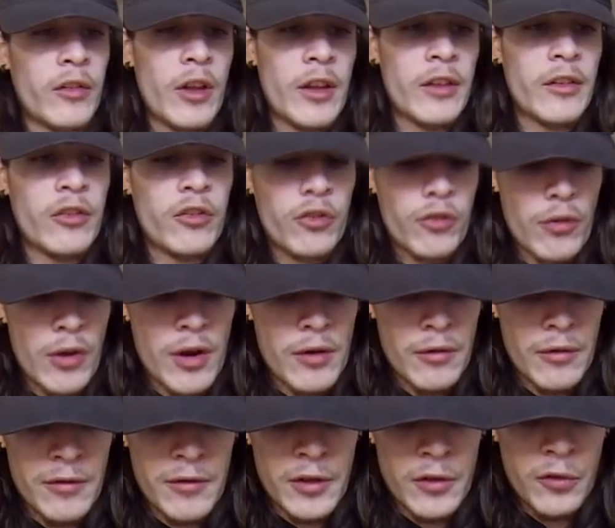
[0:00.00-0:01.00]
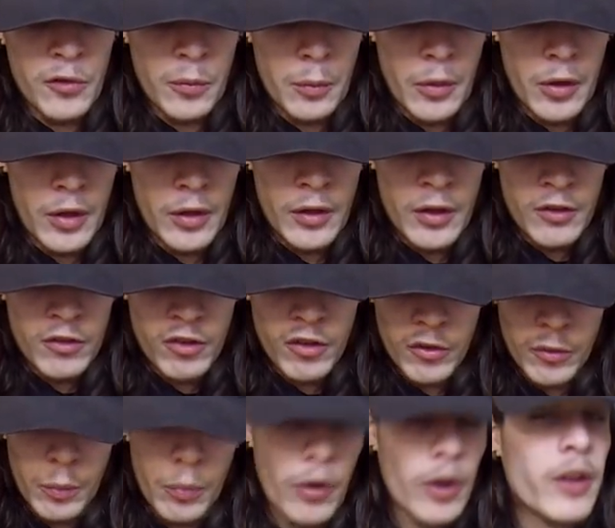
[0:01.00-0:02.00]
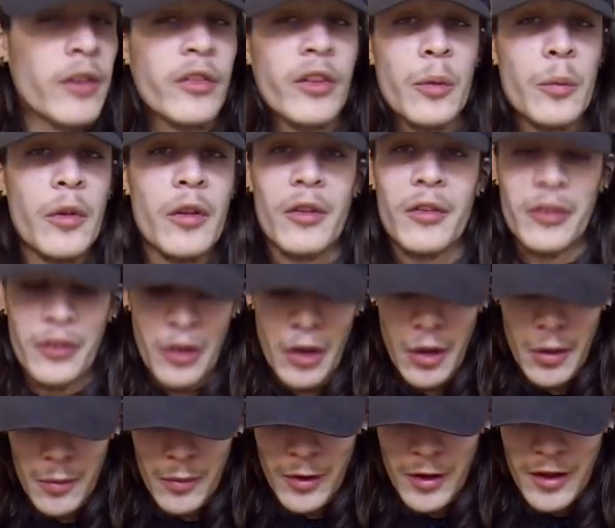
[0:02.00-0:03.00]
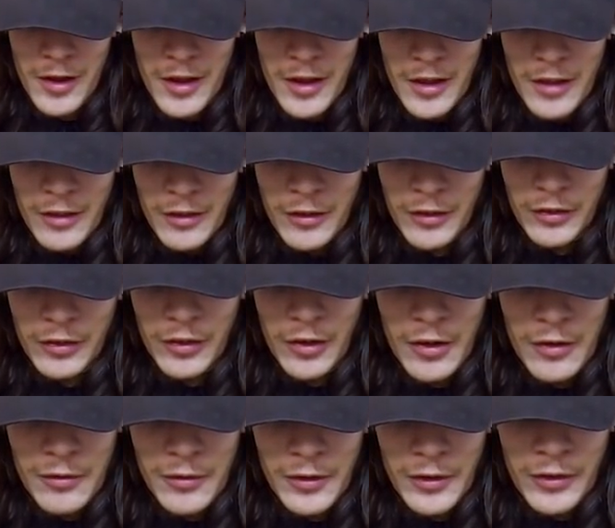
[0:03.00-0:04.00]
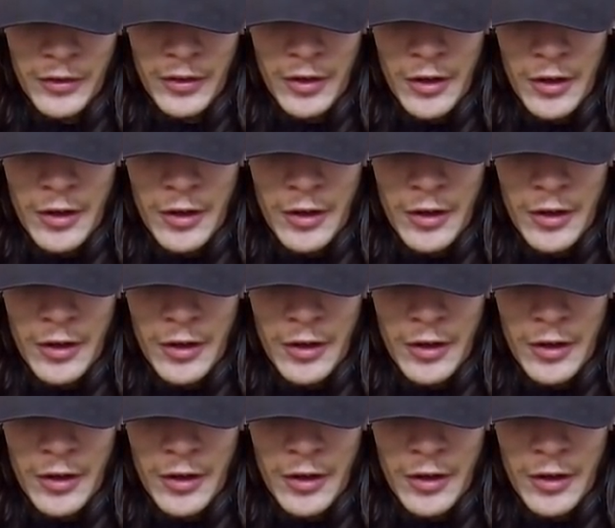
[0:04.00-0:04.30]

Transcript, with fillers: like the strain reviews, but let's just break some of this up. This stuff is